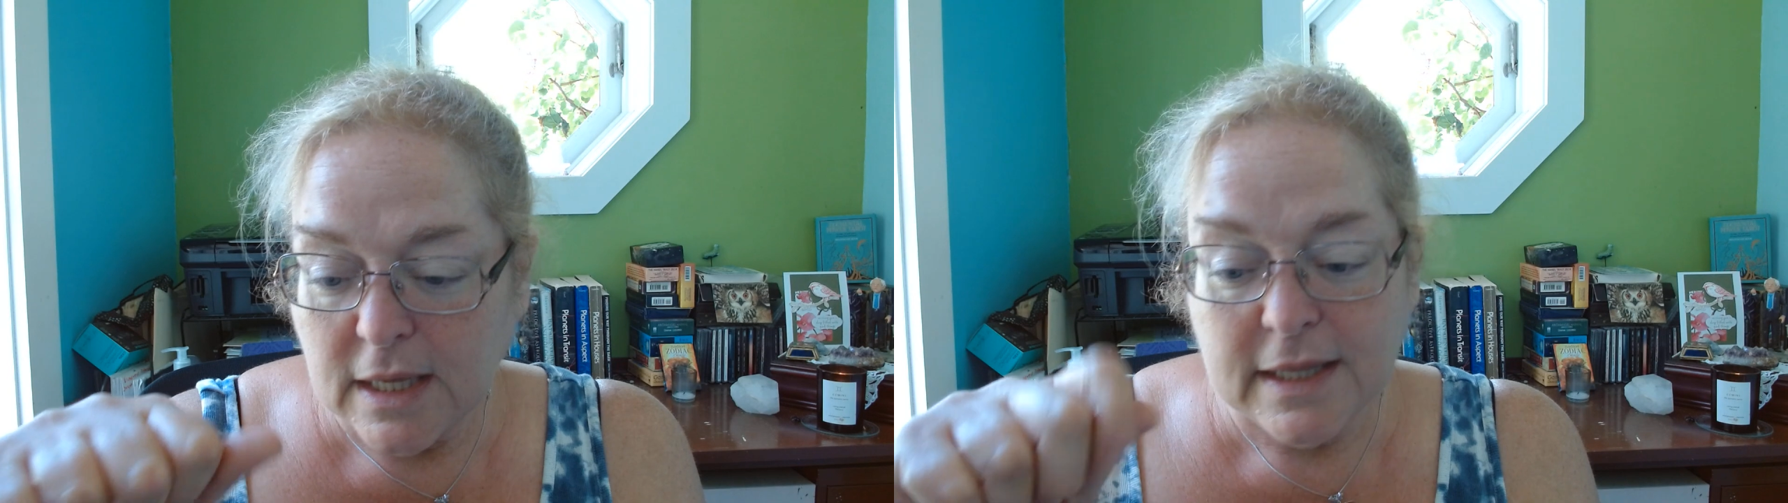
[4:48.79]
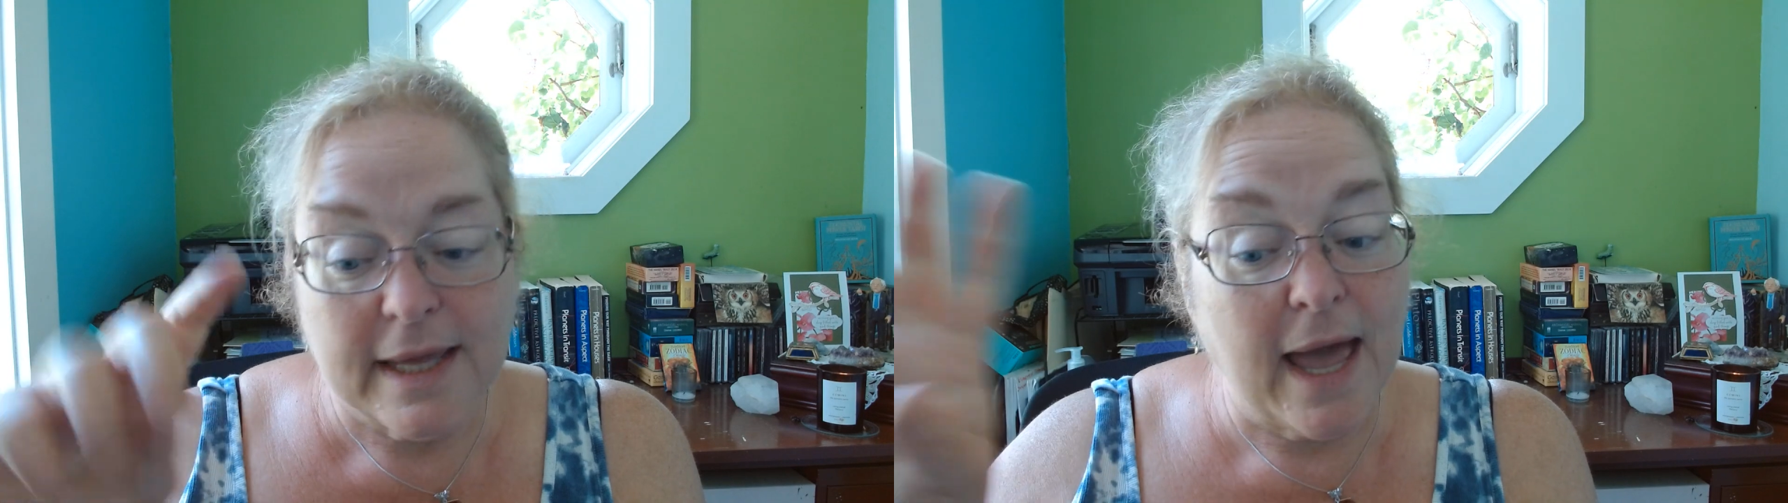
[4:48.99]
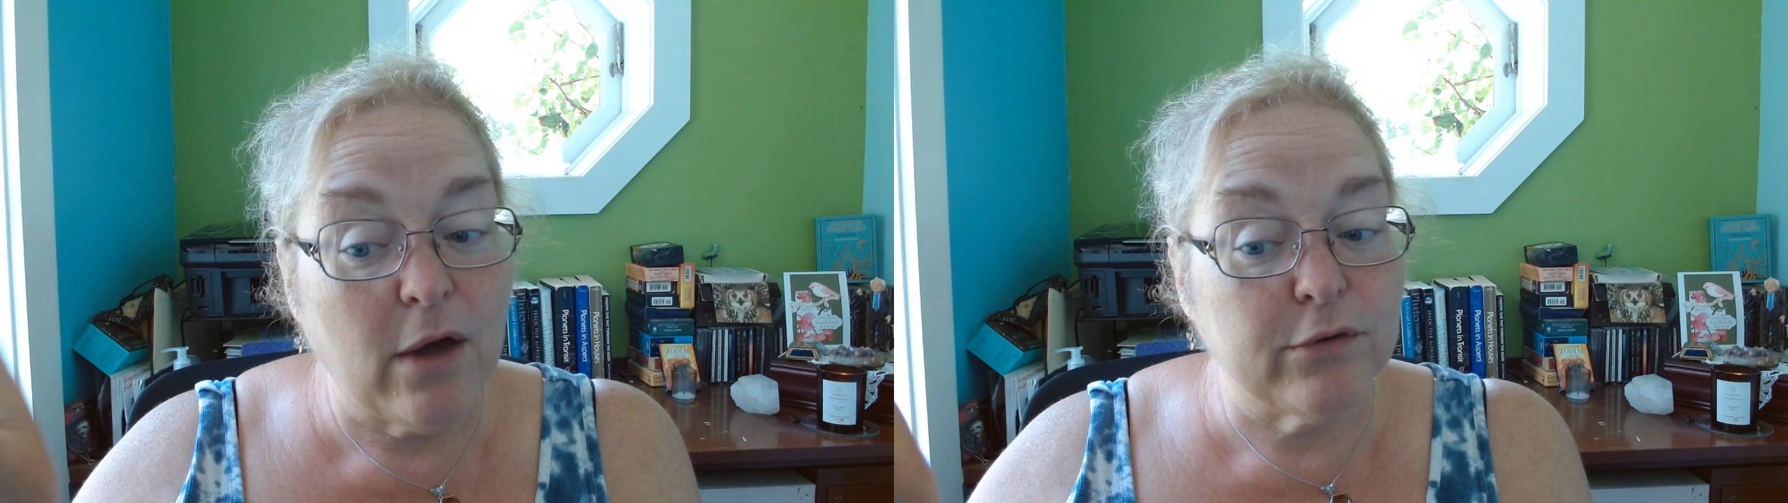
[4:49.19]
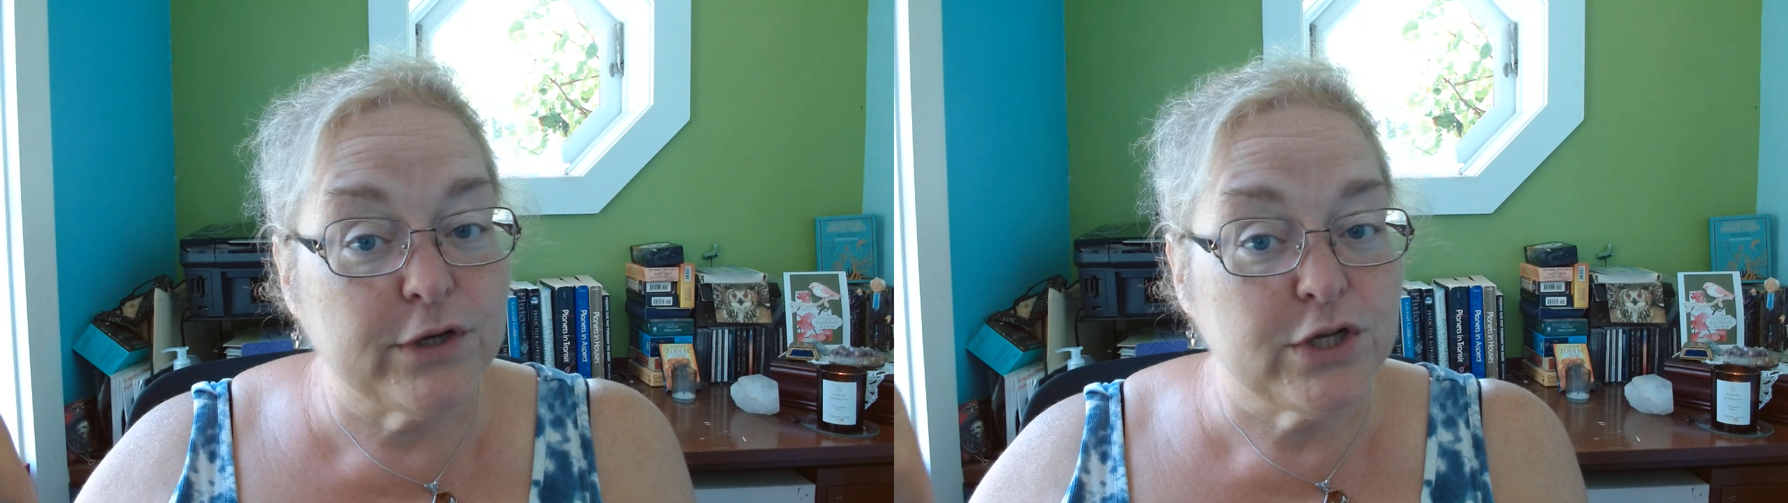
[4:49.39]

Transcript: the cowrie